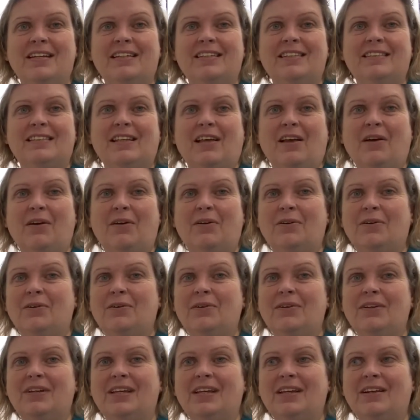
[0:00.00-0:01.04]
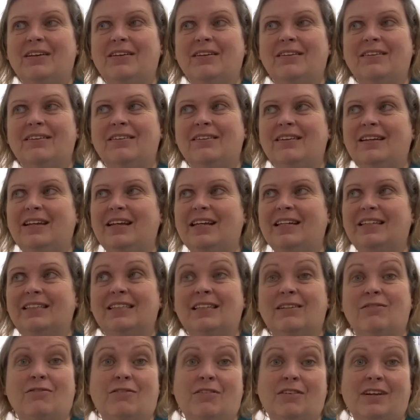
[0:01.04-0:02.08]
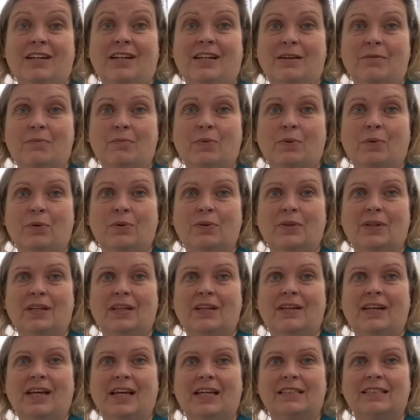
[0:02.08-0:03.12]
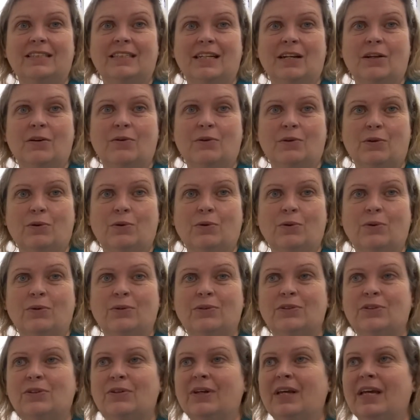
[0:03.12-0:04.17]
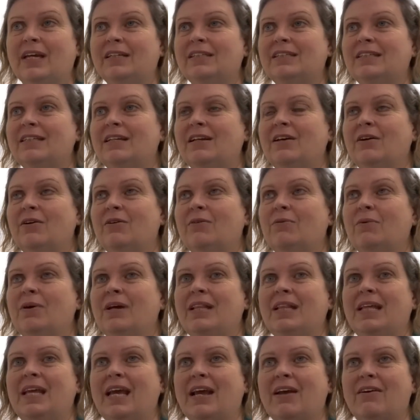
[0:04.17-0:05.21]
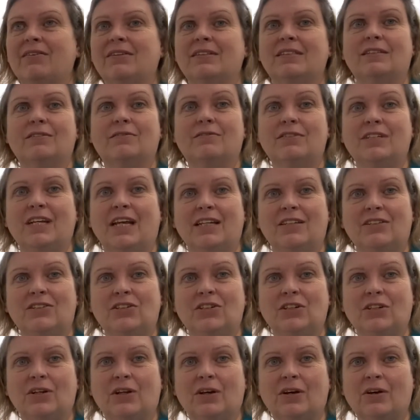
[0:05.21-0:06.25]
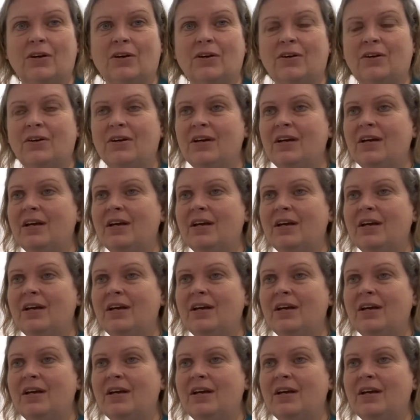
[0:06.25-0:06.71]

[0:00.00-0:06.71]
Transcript: So, you know, it's really important that you get to know yours, you get to know where the areas of tension are,